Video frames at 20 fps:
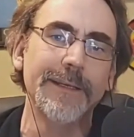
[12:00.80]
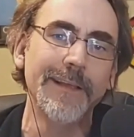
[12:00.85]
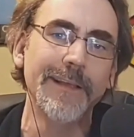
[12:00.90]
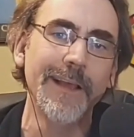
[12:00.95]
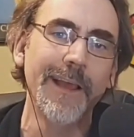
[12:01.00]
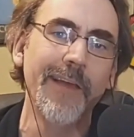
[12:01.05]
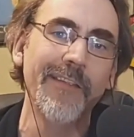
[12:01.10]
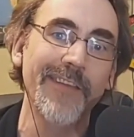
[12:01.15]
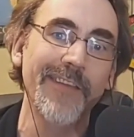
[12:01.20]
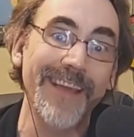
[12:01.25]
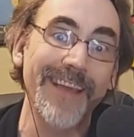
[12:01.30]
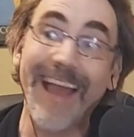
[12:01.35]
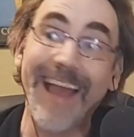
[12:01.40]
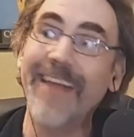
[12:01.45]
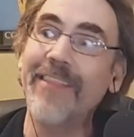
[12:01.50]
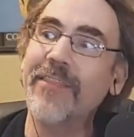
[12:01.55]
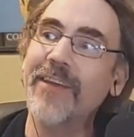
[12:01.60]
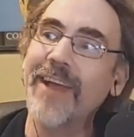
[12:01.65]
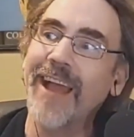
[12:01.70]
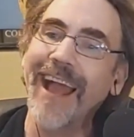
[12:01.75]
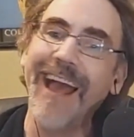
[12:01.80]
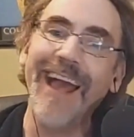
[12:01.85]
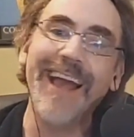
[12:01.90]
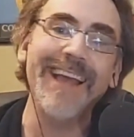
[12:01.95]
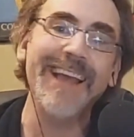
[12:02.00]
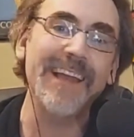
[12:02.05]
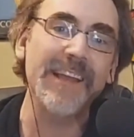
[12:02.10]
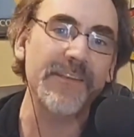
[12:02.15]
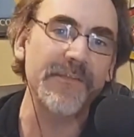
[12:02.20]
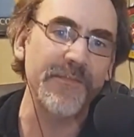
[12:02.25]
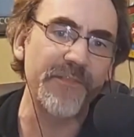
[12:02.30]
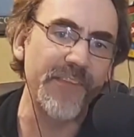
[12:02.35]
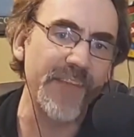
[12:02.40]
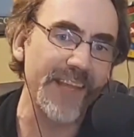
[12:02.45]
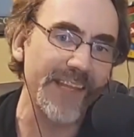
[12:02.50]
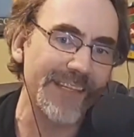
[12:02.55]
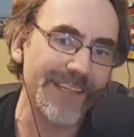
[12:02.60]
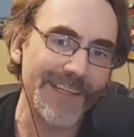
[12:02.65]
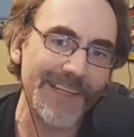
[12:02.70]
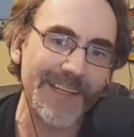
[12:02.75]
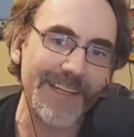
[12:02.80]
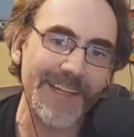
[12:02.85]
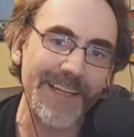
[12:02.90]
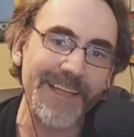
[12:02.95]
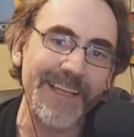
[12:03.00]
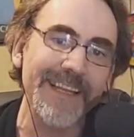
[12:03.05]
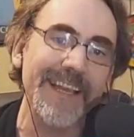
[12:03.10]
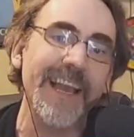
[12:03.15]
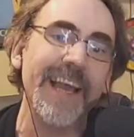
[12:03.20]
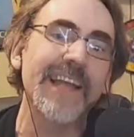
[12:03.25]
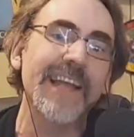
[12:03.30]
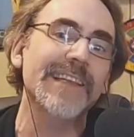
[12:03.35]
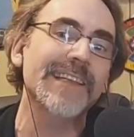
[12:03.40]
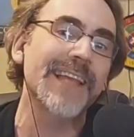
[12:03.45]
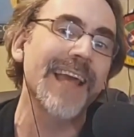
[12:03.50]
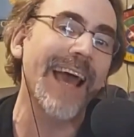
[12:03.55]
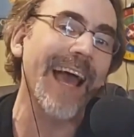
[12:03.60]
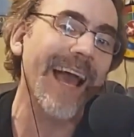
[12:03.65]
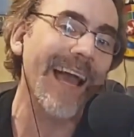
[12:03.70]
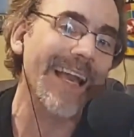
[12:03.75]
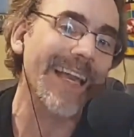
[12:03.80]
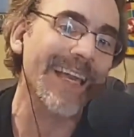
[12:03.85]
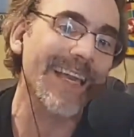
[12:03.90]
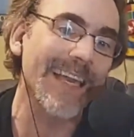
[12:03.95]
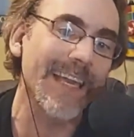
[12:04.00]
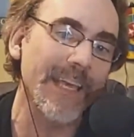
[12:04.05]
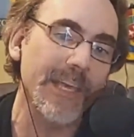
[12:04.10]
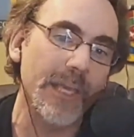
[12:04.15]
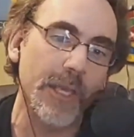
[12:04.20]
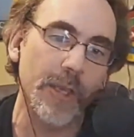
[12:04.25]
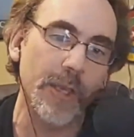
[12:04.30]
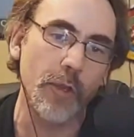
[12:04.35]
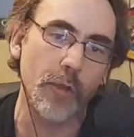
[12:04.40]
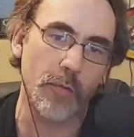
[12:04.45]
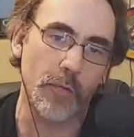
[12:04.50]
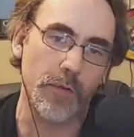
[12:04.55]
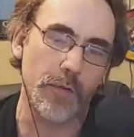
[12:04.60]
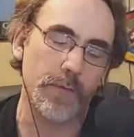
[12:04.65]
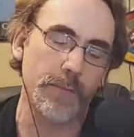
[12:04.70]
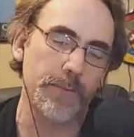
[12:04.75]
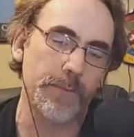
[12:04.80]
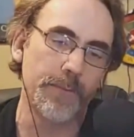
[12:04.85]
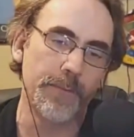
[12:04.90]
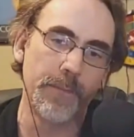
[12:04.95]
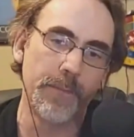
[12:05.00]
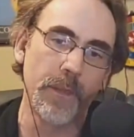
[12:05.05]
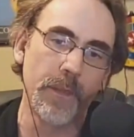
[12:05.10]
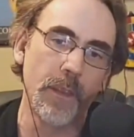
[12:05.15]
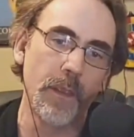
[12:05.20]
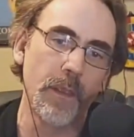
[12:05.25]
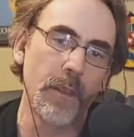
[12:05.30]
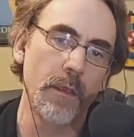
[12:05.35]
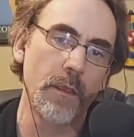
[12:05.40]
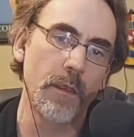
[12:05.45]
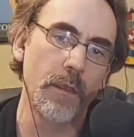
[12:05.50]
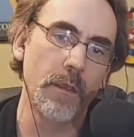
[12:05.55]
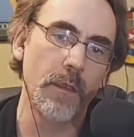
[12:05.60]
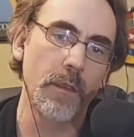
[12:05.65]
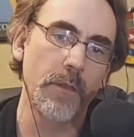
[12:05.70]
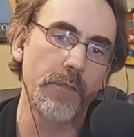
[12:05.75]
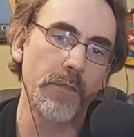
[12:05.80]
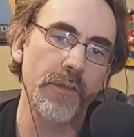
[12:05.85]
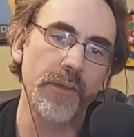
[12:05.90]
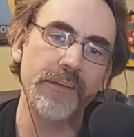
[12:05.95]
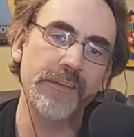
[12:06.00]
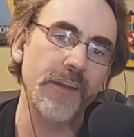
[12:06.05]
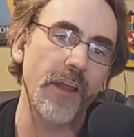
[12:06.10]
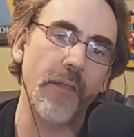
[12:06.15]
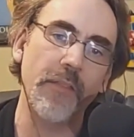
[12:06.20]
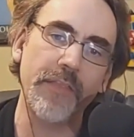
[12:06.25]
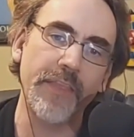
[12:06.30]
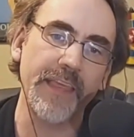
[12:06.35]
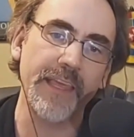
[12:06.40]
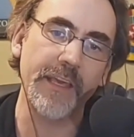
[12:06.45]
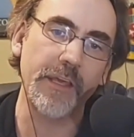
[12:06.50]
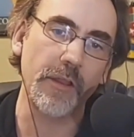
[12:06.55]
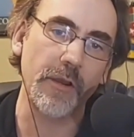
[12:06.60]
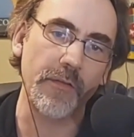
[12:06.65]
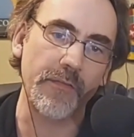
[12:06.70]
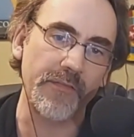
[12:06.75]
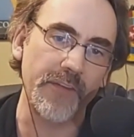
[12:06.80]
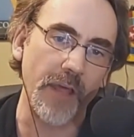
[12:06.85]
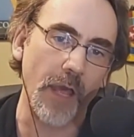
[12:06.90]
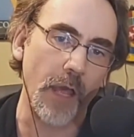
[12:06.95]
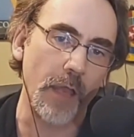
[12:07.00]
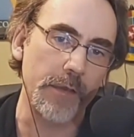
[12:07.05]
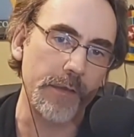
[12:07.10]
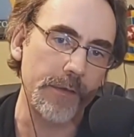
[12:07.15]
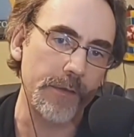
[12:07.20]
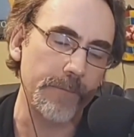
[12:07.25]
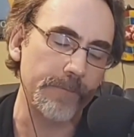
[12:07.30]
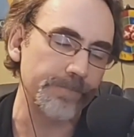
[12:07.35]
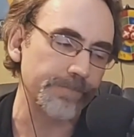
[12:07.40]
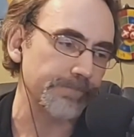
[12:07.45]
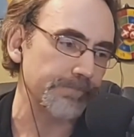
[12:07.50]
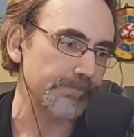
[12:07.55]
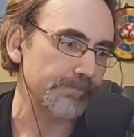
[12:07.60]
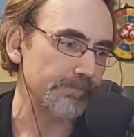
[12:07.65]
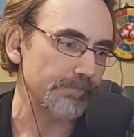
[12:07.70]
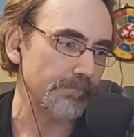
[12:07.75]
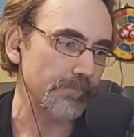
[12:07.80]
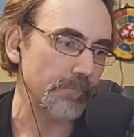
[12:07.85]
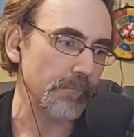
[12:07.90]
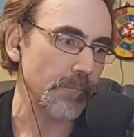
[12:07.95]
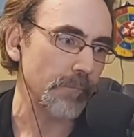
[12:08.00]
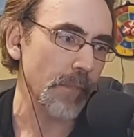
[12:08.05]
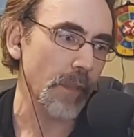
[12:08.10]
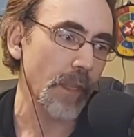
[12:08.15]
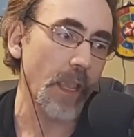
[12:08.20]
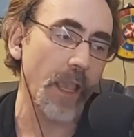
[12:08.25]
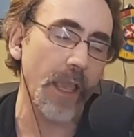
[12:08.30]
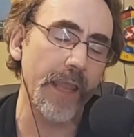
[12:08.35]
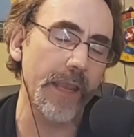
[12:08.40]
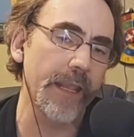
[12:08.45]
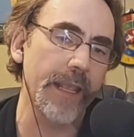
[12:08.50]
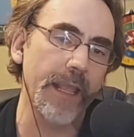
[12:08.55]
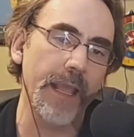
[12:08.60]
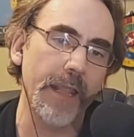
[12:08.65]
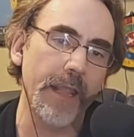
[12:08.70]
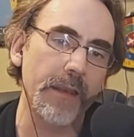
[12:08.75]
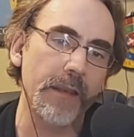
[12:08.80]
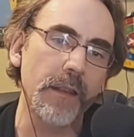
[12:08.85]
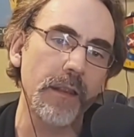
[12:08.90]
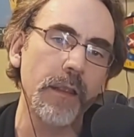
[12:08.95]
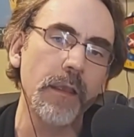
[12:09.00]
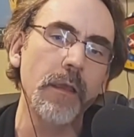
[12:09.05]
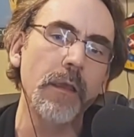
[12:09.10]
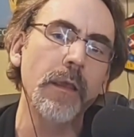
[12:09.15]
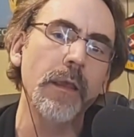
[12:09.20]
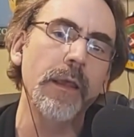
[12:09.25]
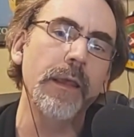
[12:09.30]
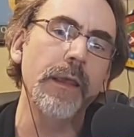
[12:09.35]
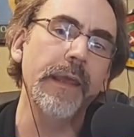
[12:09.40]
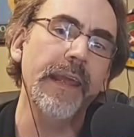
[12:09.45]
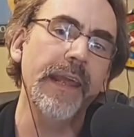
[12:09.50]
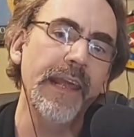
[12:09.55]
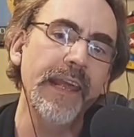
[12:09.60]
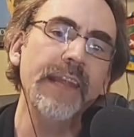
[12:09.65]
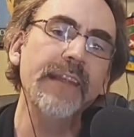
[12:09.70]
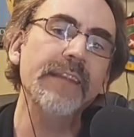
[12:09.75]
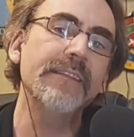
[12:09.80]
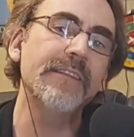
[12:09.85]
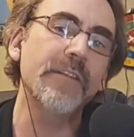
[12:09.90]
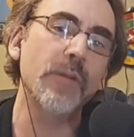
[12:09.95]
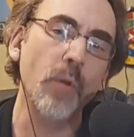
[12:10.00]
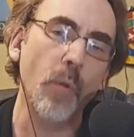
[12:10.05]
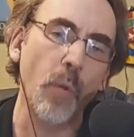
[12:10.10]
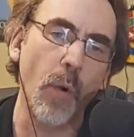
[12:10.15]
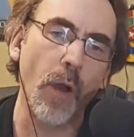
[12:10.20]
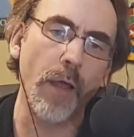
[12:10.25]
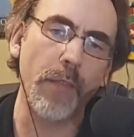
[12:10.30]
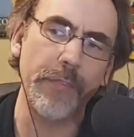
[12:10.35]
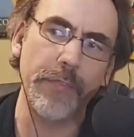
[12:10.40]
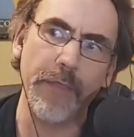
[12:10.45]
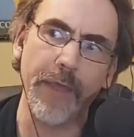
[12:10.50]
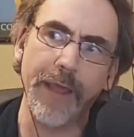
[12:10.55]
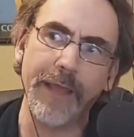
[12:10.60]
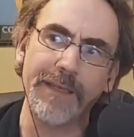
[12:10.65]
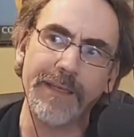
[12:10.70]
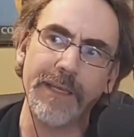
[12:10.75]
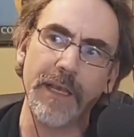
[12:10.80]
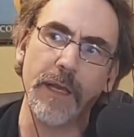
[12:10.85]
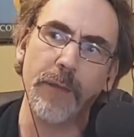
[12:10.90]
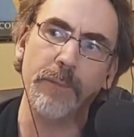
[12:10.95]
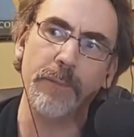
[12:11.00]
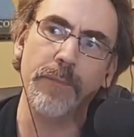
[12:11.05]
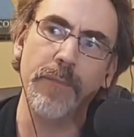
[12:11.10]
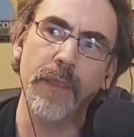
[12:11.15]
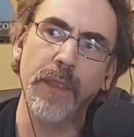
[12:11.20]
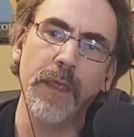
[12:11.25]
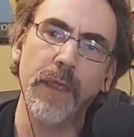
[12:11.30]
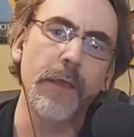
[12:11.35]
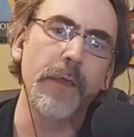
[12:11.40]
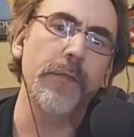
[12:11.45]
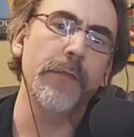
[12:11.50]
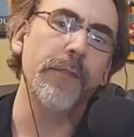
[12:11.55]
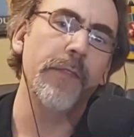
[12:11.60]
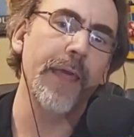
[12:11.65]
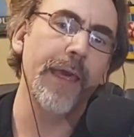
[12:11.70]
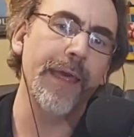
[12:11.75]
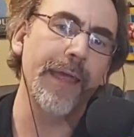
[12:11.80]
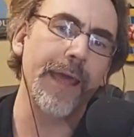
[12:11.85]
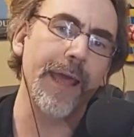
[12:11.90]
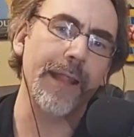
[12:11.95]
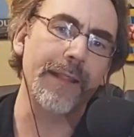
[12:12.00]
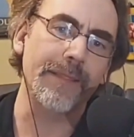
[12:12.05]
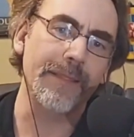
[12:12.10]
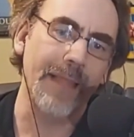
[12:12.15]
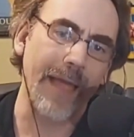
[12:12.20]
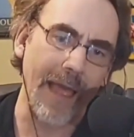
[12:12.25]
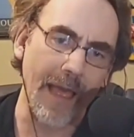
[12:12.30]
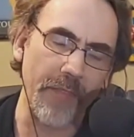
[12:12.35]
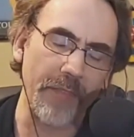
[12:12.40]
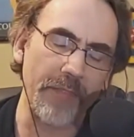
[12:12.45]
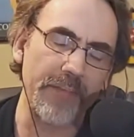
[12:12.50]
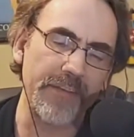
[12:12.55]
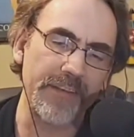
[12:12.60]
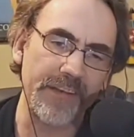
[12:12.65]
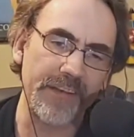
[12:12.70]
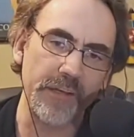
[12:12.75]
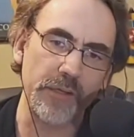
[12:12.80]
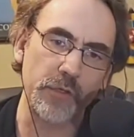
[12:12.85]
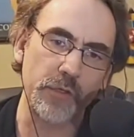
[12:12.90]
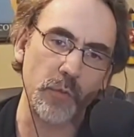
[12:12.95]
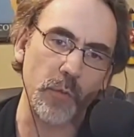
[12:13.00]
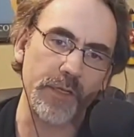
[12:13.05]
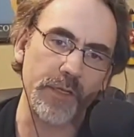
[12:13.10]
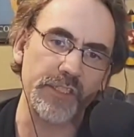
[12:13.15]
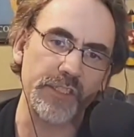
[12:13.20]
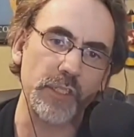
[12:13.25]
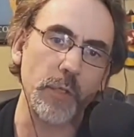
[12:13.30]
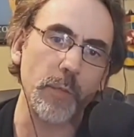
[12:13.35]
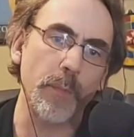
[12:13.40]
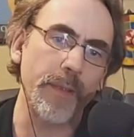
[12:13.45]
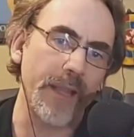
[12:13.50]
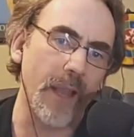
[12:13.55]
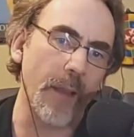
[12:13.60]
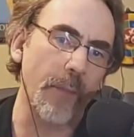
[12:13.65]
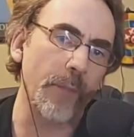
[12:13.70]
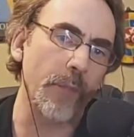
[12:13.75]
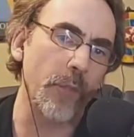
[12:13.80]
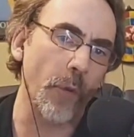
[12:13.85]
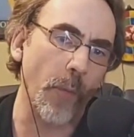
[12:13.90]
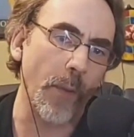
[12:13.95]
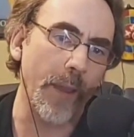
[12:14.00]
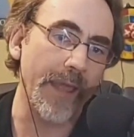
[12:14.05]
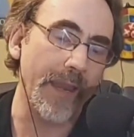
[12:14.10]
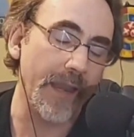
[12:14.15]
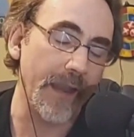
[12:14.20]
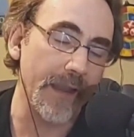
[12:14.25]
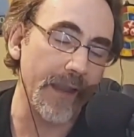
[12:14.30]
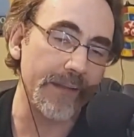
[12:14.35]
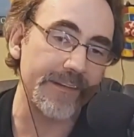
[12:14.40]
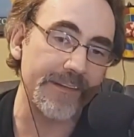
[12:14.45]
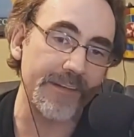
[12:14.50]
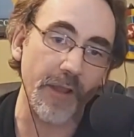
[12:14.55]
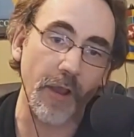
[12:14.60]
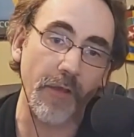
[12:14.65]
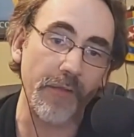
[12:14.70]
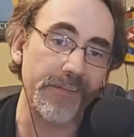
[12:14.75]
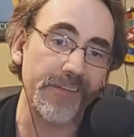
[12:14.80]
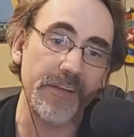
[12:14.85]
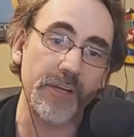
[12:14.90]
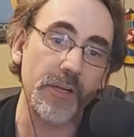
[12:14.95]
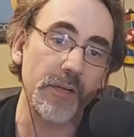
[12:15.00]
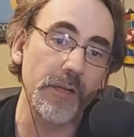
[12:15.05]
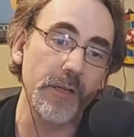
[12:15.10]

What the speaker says: The guy is physically attacking you. There's nothing he could have done. And again, he's the one that that allowed the situation to become the way it is. The officer